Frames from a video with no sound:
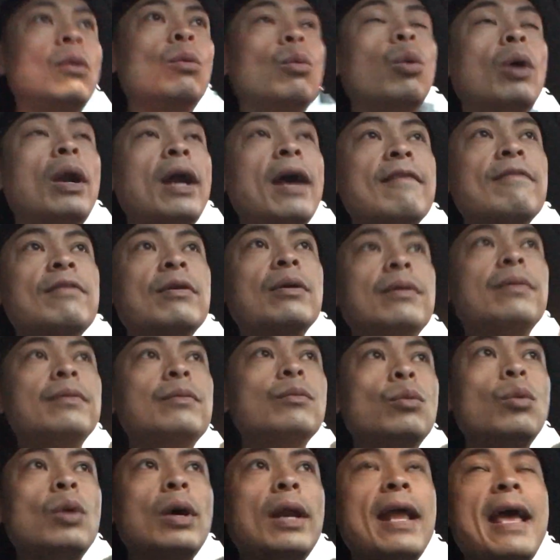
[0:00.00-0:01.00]
Whatever
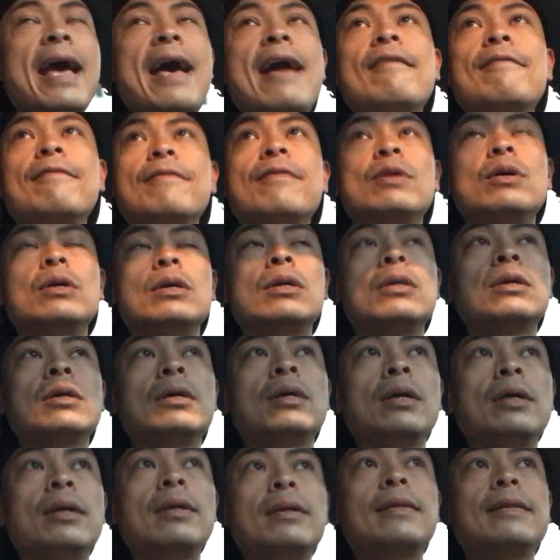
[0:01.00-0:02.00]

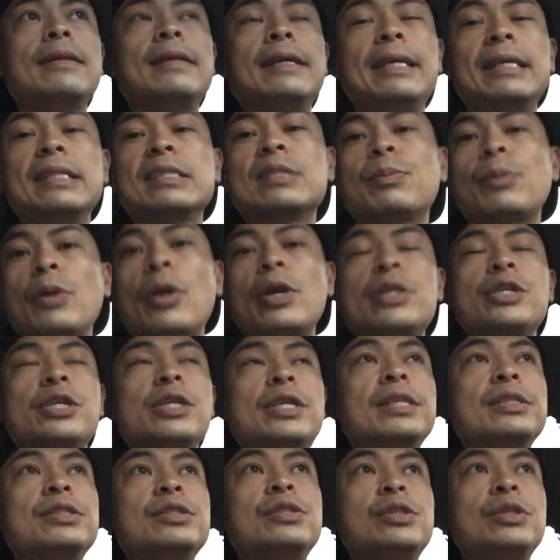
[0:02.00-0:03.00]
the
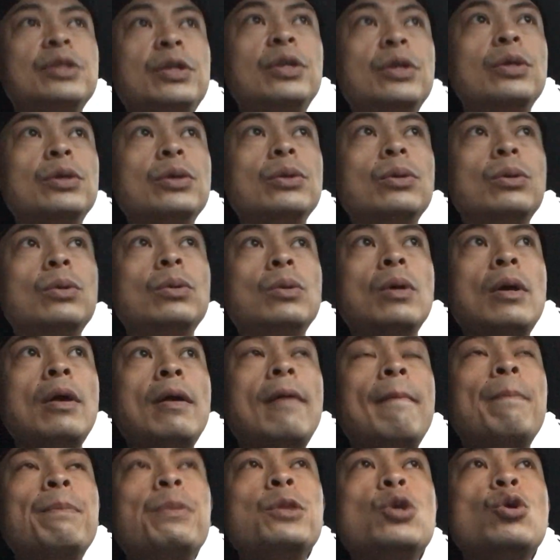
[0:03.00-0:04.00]
inspiration is to you,
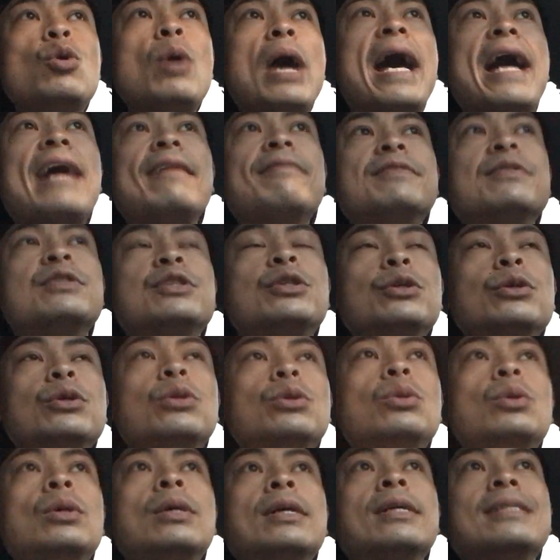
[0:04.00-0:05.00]
you have
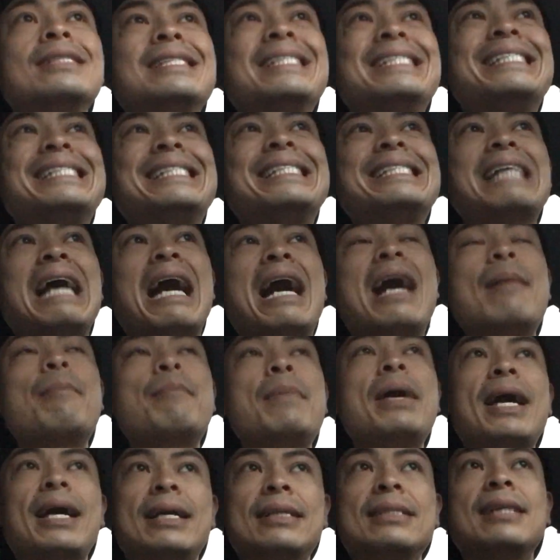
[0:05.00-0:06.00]
to stop
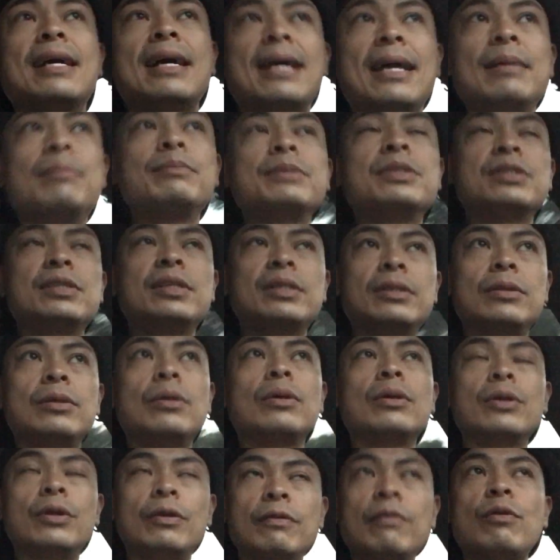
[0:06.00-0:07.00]
at times in
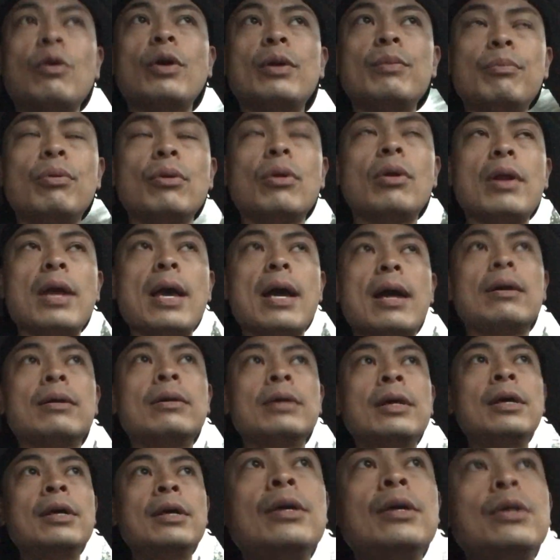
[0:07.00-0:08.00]
order to avoid burnout.
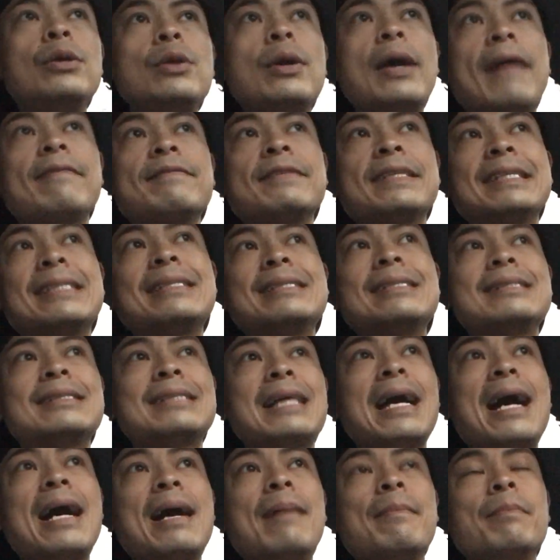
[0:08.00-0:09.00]
You have to
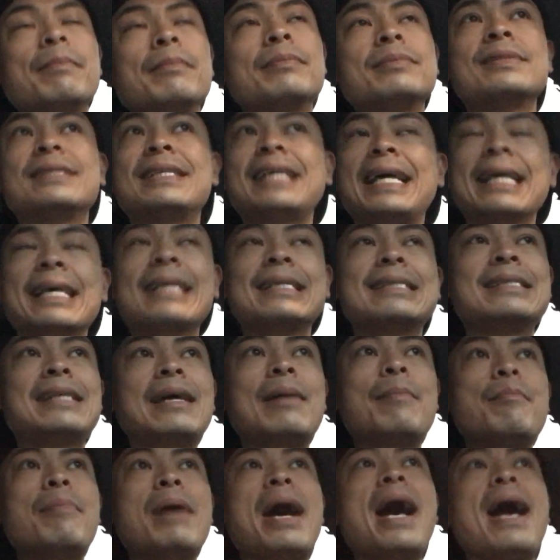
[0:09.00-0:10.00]
stop, take a
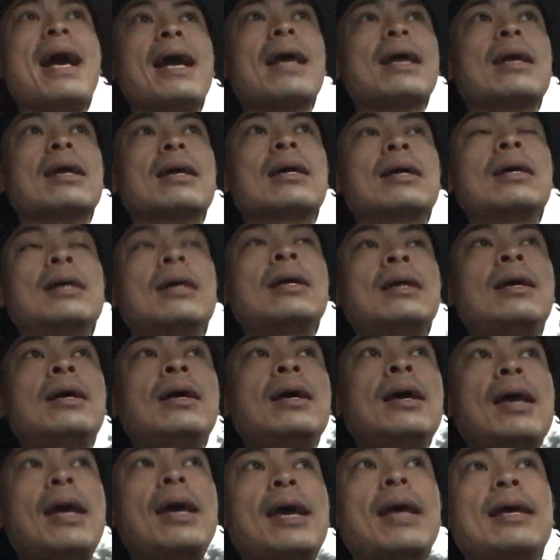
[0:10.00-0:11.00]
step back,
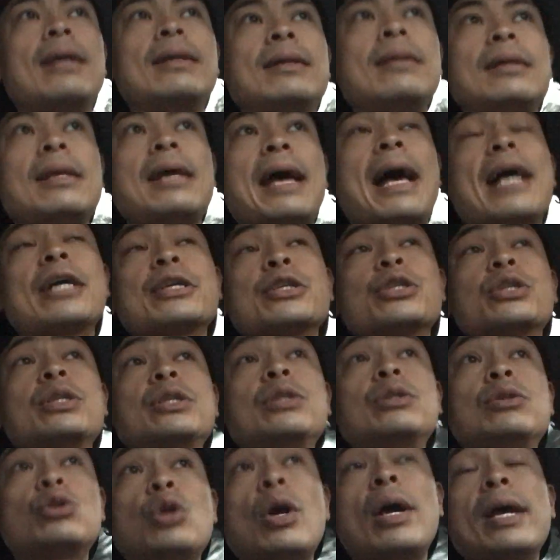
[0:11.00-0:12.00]
and
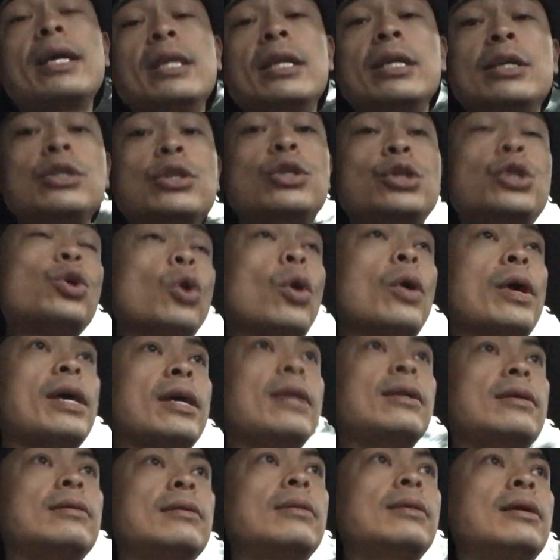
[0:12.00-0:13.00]
actually try and enjoy
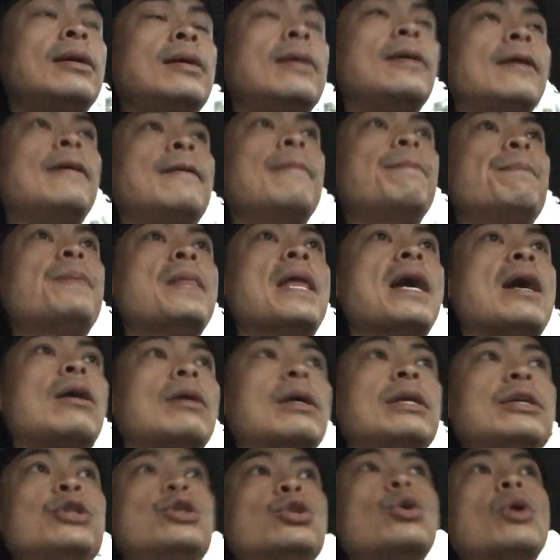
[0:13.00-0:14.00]
it. Now,
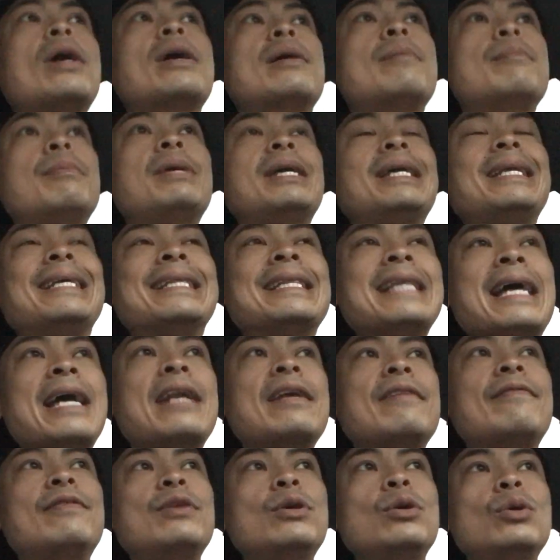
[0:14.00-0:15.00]
enjoy it meaning
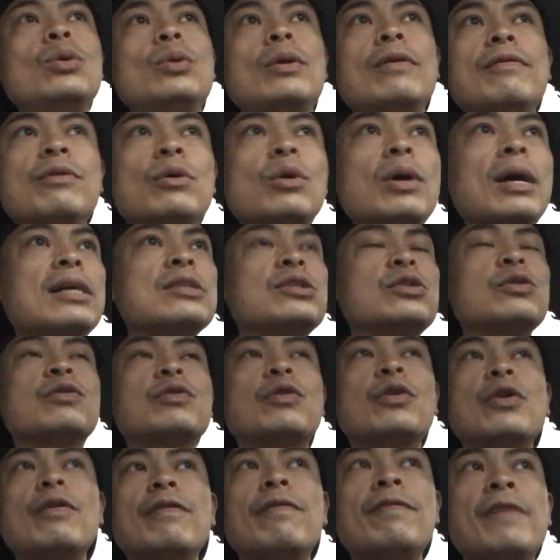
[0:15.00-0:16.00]
that if you hustle
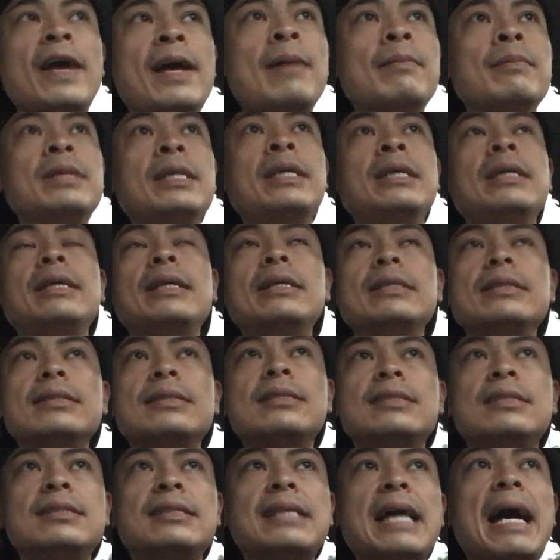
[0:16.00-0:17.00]
for your family,
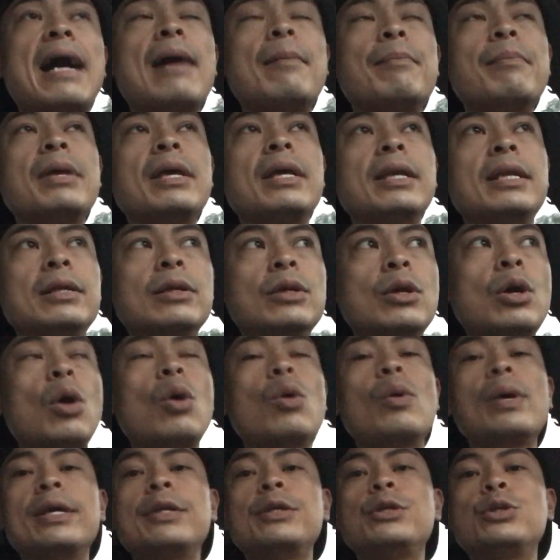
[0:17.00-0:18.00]
stop and
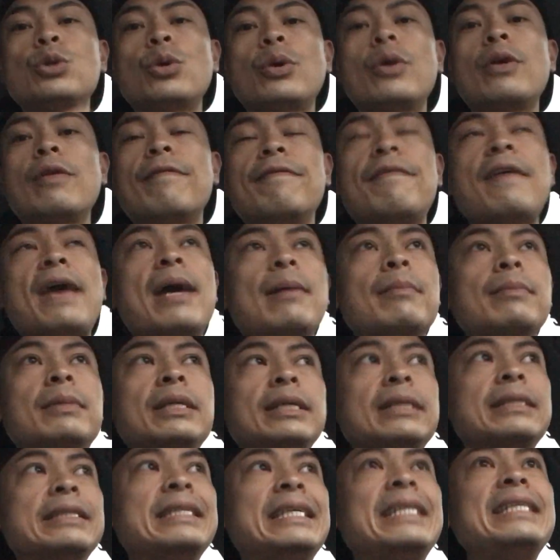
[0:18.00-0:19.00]
go enjoy your
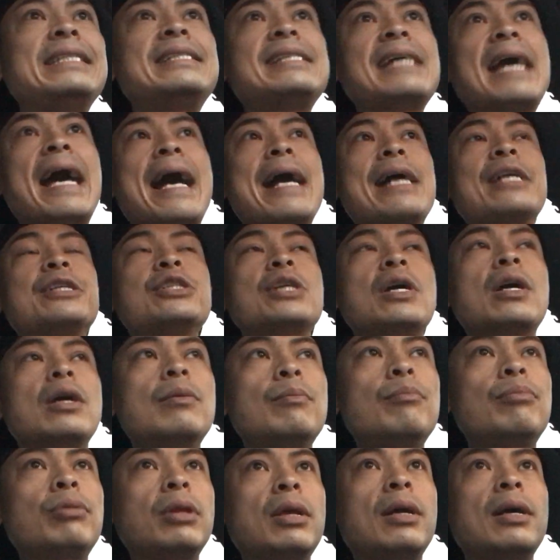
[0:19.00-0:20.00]
family. Detach,
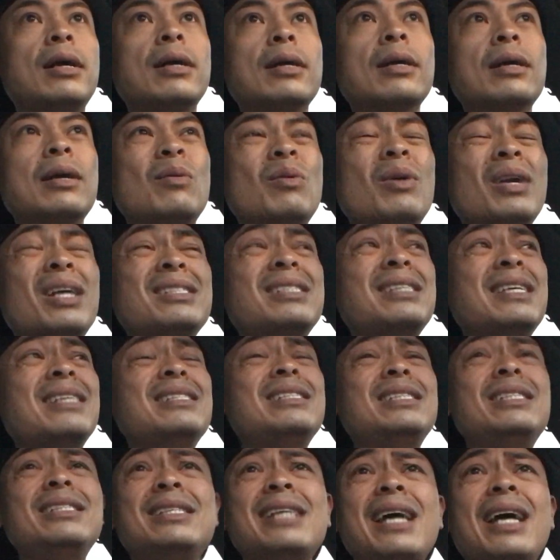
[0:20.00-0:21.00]
unplug. And when I say
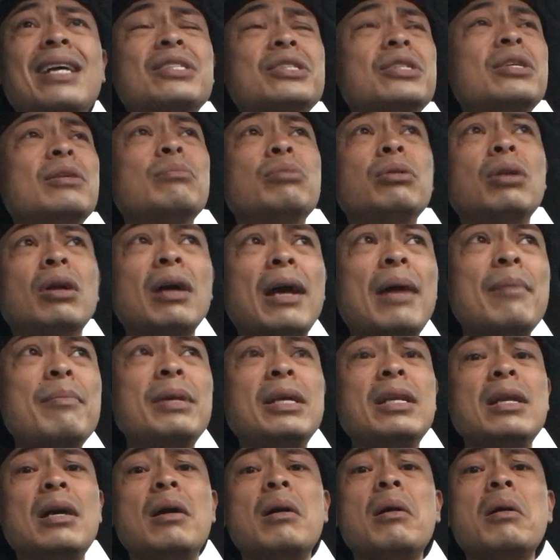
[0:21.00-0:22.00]
detach and unplug, I
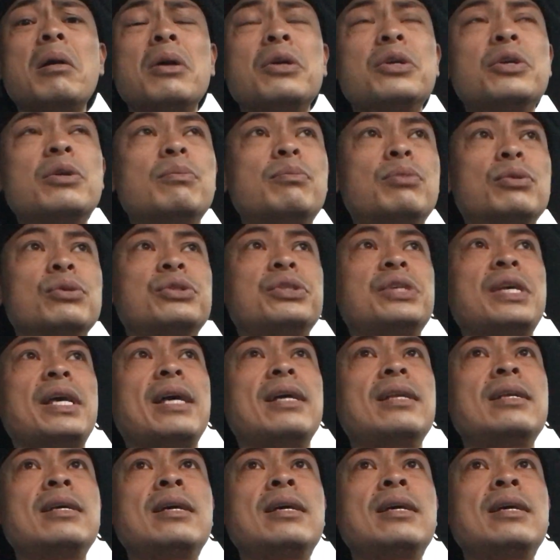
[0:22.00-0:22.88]
mean 100%.